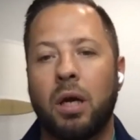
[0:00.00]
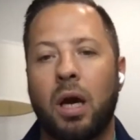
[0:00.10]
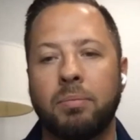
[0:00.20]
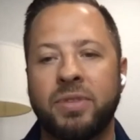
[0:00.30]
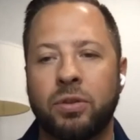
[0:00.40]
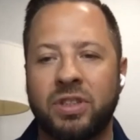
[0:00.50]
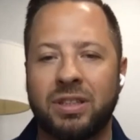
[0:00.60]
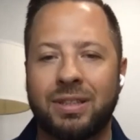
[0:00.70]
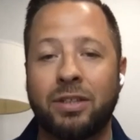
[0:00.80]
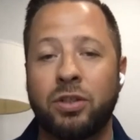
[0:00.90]
um, so
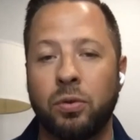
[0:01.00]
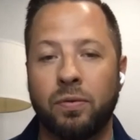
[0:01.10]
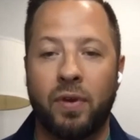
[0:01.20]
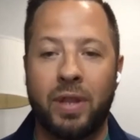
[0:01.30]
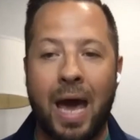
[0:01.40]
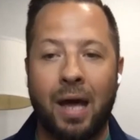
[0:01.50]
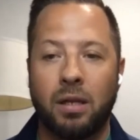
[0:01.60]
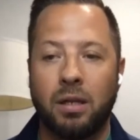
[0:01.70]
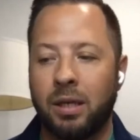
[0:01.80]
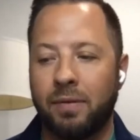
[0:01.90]
just stay tuned for that
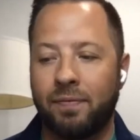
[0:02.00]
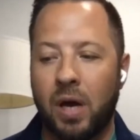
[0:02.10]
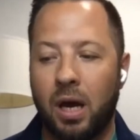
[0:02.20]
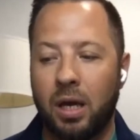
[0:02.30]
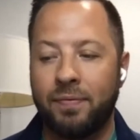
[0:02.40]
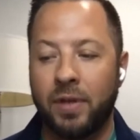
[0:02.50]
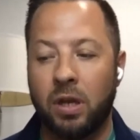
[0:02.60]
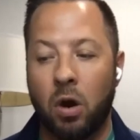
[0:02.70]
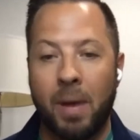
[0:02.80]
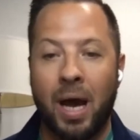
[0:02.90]
if uh, if you
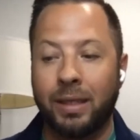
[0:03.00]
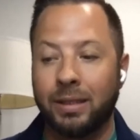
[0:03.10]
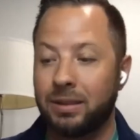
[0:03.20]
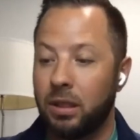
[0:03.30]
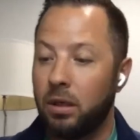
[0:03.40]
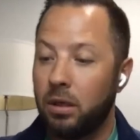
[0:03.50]
don't mind